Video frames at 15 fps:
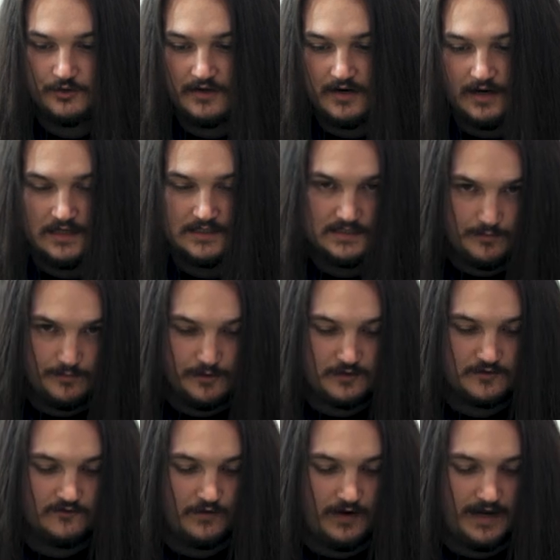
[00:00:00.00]
two cards and it
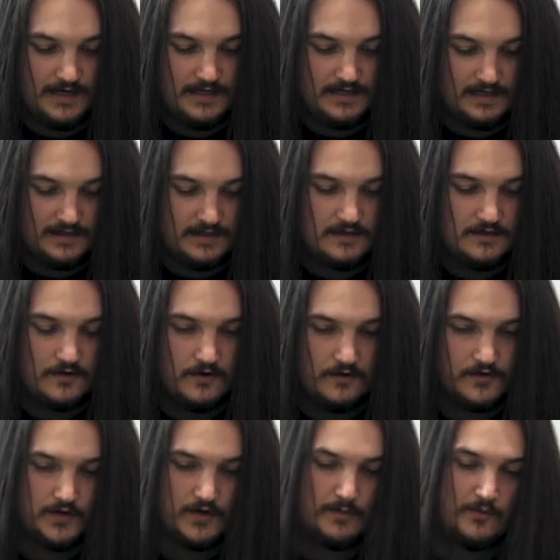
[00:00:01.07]
blocks for eight, and then you got
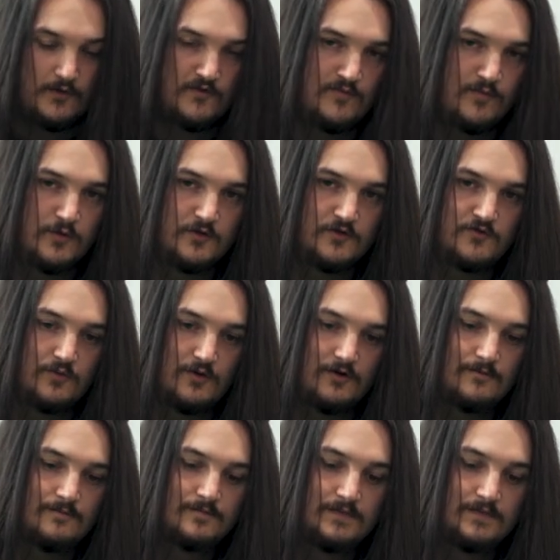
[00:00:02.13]
your unmovable as well.